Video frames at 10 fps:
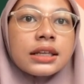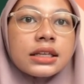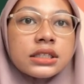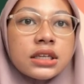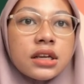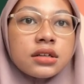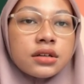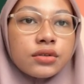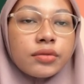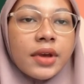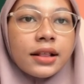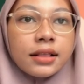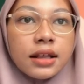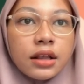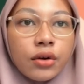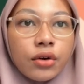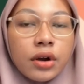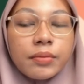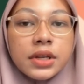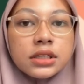the change rule method or
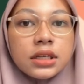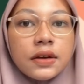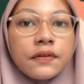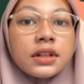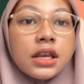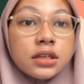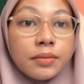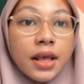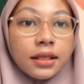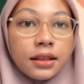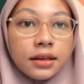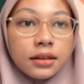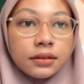implicit differentiation method.